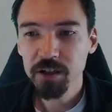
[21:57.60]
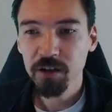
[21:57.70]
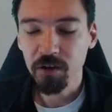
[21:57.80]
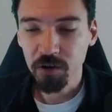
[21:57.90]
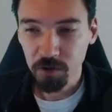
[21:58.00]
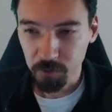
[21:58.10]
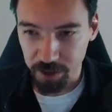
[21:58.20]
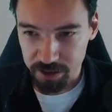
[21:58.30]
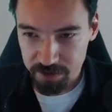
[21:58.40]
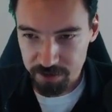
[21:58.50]

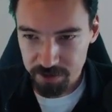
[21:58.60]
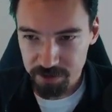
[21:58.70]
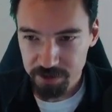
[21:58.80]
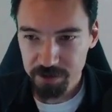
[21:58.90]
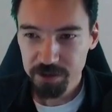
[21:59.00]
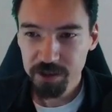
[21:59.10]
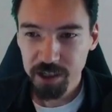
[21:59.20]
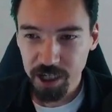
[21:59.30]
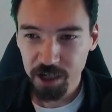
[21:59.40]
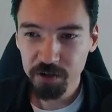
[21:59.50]
always
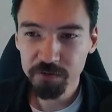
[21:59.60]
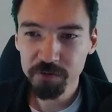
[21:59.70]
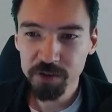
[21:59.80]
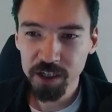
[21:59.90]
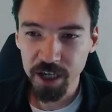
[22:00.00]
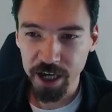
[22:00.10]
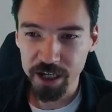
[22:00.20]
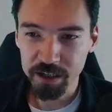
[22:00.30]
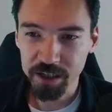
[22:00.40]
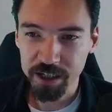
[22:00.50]
carefully
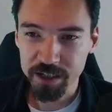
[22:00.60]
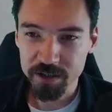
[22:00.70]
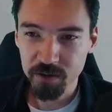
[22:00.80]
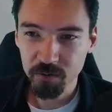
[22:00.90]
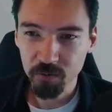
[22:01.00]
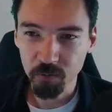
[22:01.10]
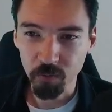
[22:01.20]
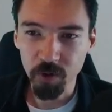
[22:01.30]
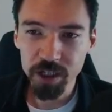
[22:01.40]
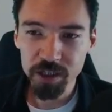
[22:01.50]
analyze
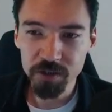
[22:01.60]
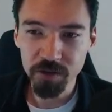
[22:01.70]
what you're